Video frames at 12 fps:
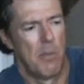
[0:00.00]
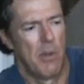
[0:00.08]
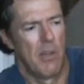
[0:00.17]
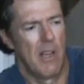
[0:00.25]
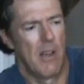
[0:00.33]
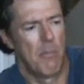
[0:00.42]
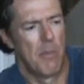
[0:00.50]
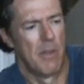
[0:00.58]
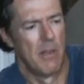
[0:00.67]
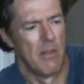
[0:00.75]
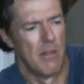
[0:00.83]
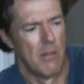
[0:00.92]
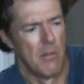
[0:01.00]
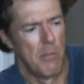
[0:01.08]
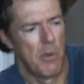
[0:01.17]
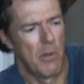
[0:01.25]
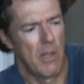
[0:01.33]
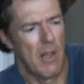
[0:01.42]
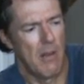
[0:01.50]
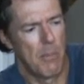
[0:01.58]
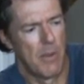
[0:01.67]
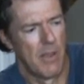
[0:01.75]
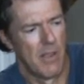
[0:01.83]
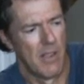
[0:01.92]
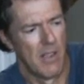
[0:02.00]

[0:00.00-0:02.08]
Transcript: pull up, pull up.